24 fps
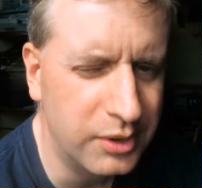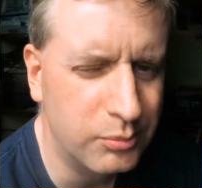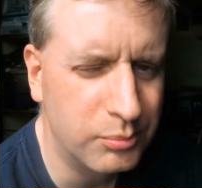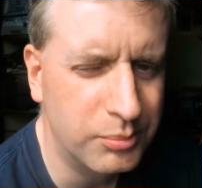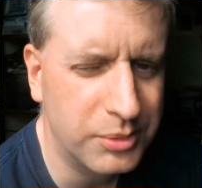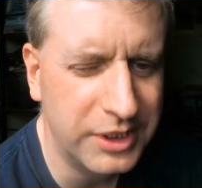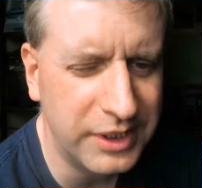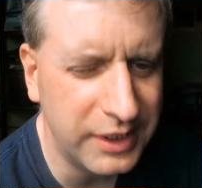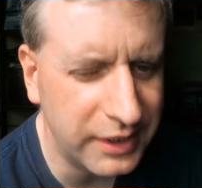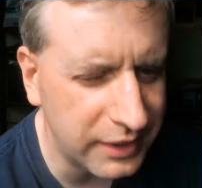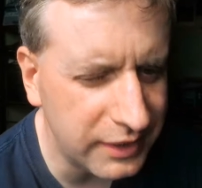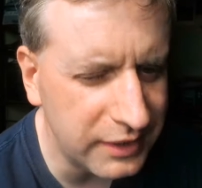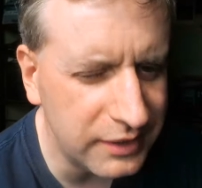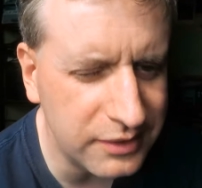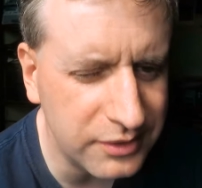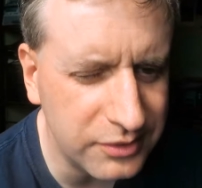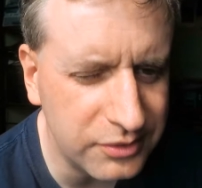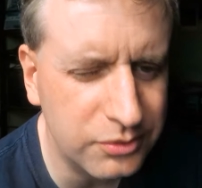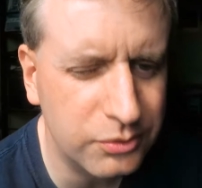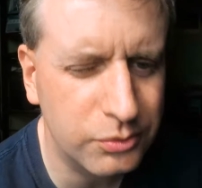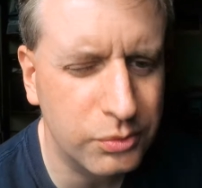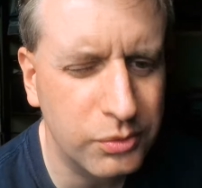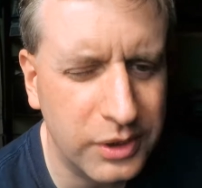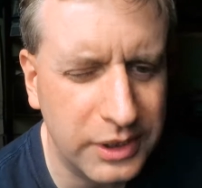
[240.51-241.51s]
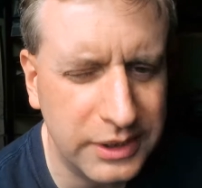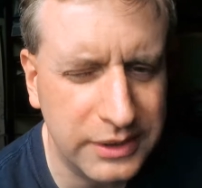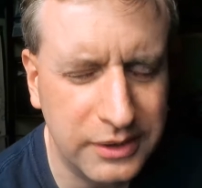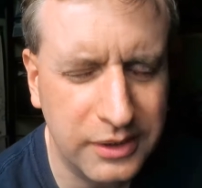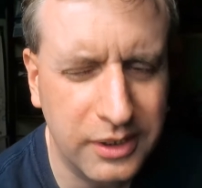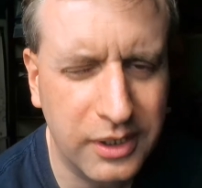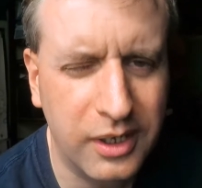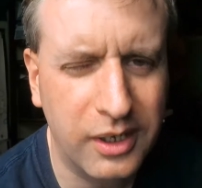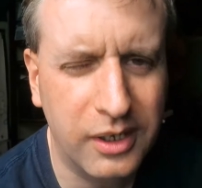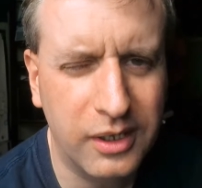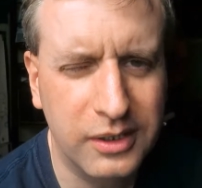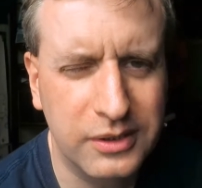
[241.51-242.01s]
it, but it is quite
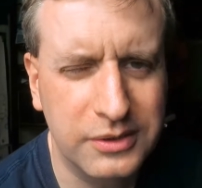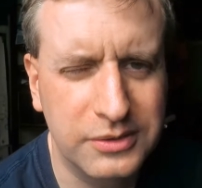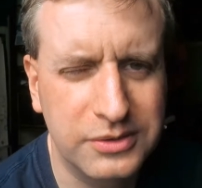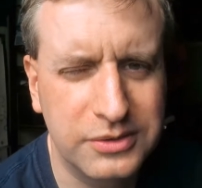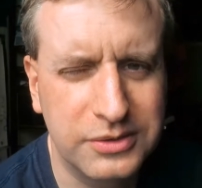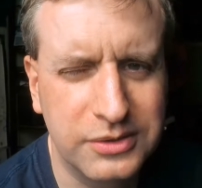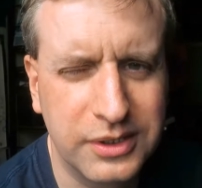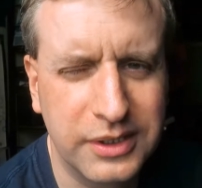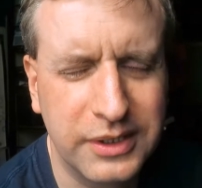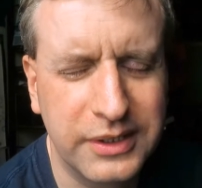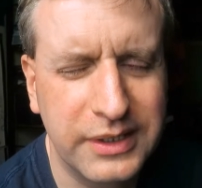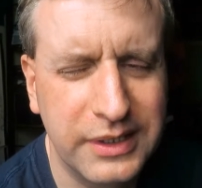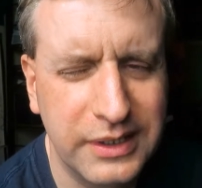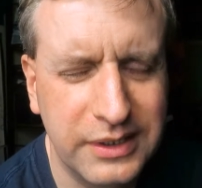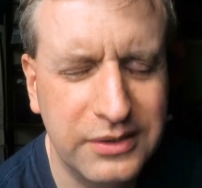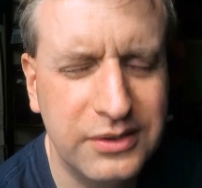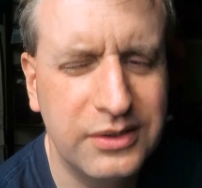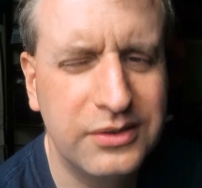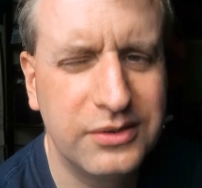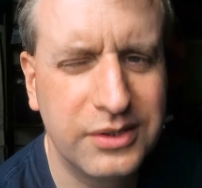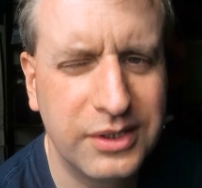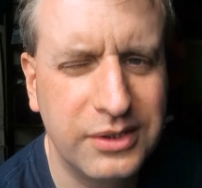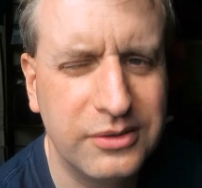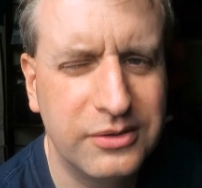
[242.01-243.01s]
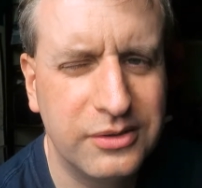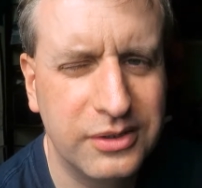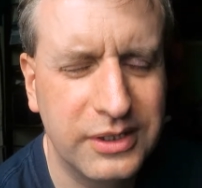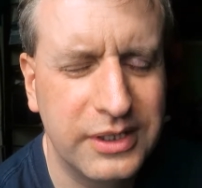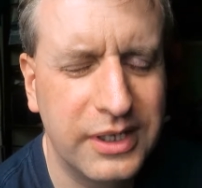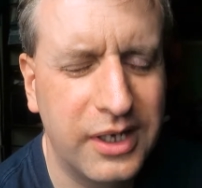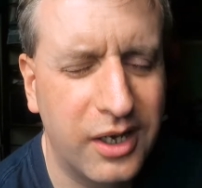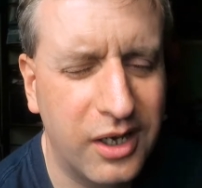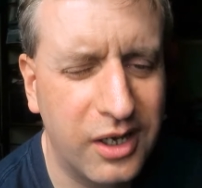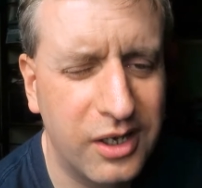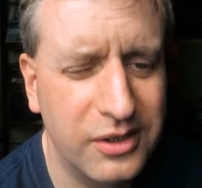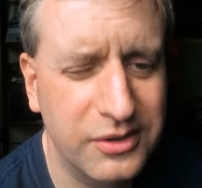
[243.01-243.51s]
large, and it is
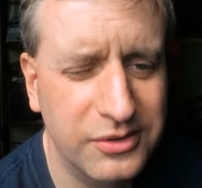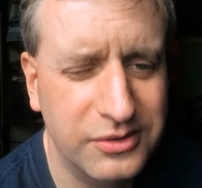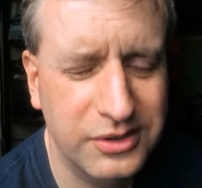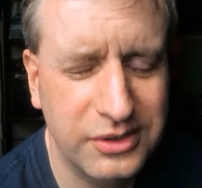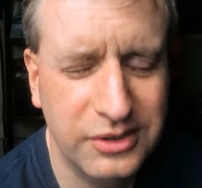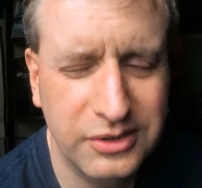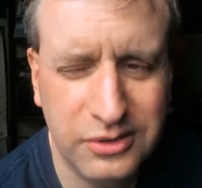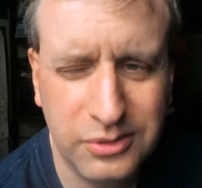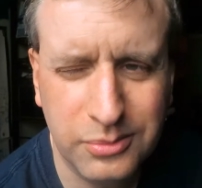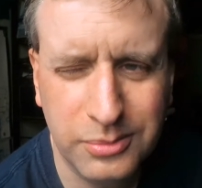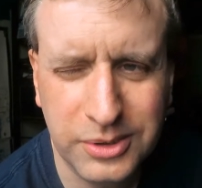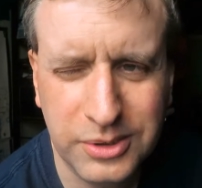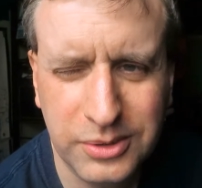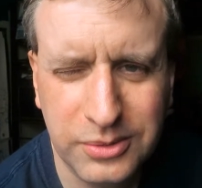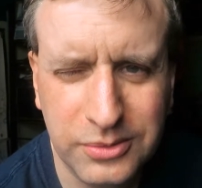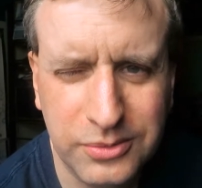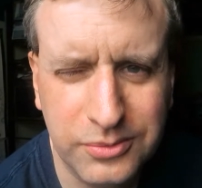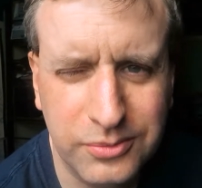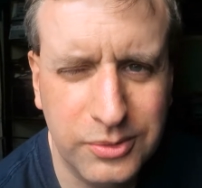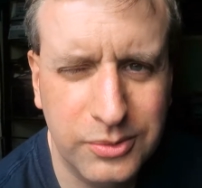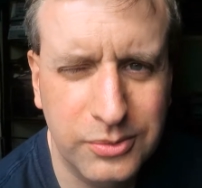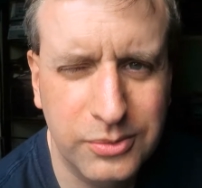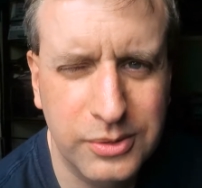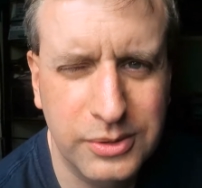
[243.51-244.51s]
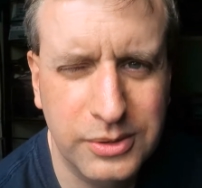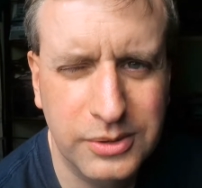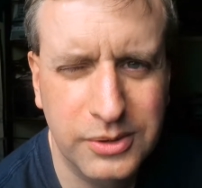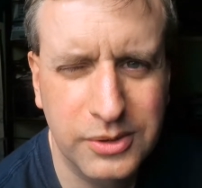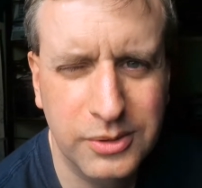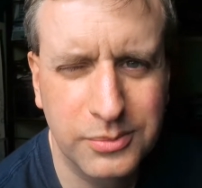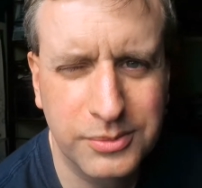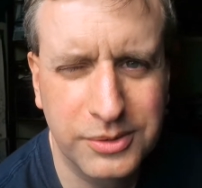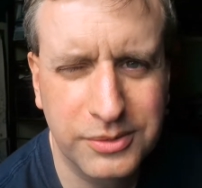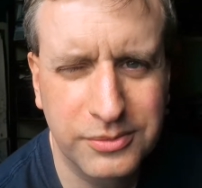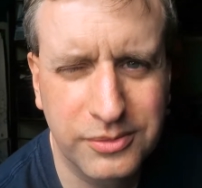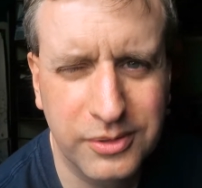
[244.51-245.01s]
essentially asking to be used for
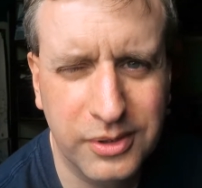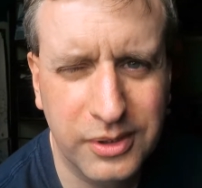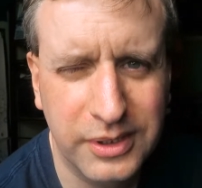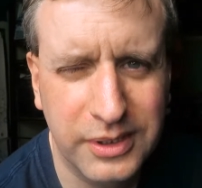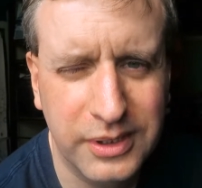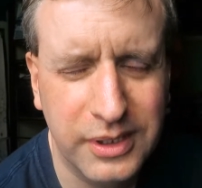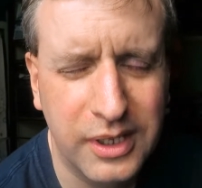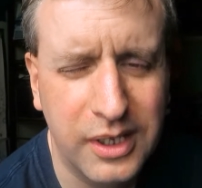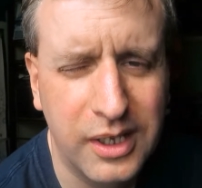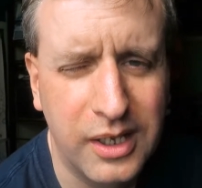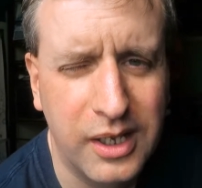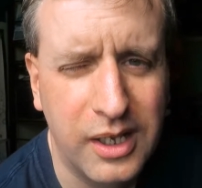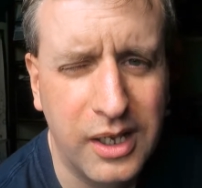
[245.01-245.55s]
quadcopter flying.